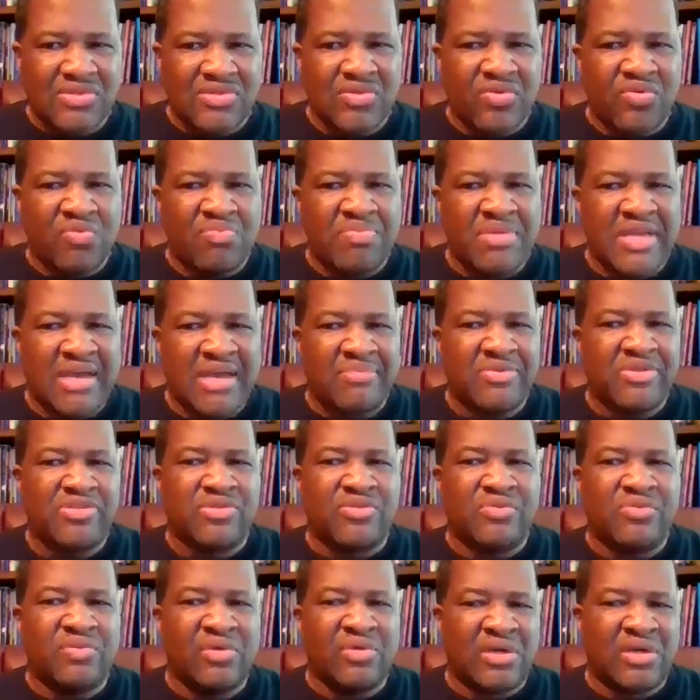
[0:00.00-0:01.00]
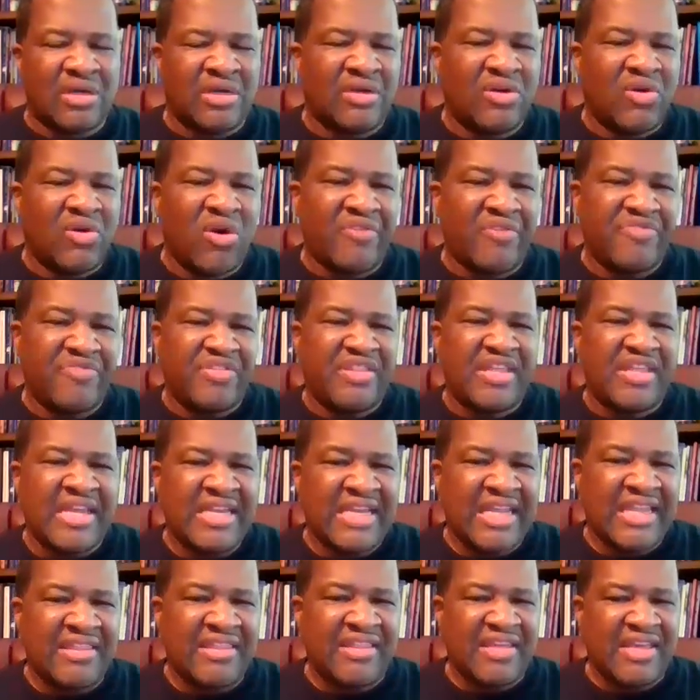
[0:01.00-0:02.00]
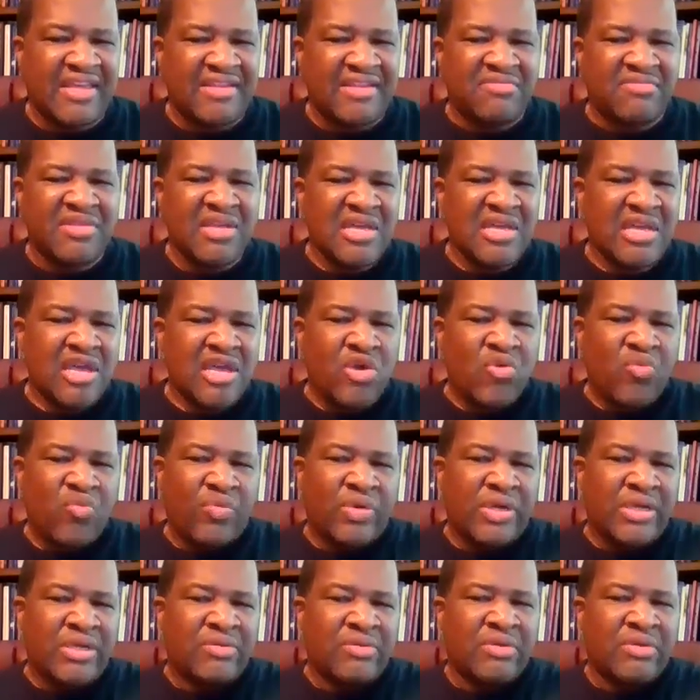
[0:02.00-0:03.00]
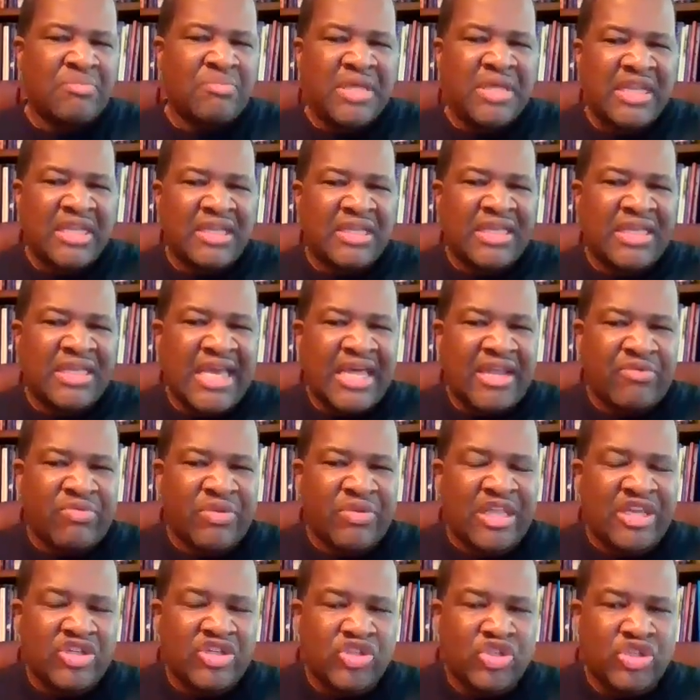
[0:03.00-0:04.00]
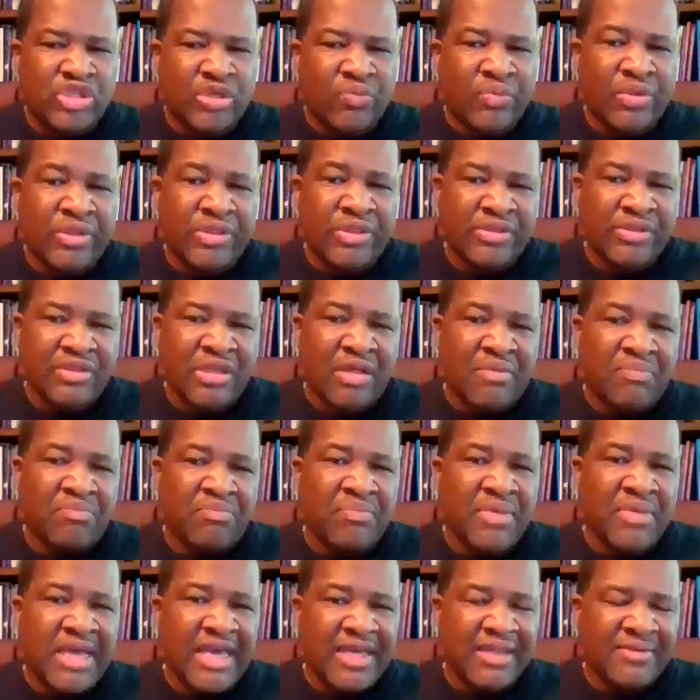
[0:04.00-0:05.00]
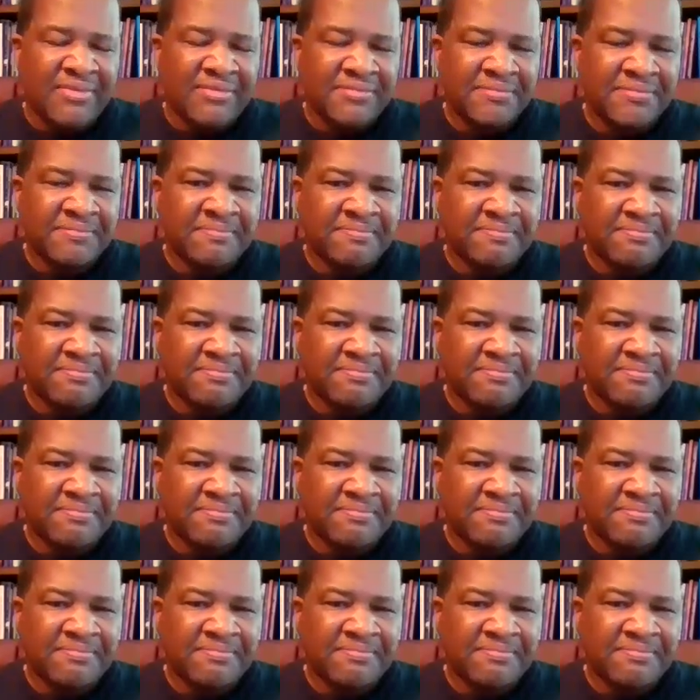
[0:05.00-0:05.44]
to be able to offer that. And then we immediately had a relationship with Club Med,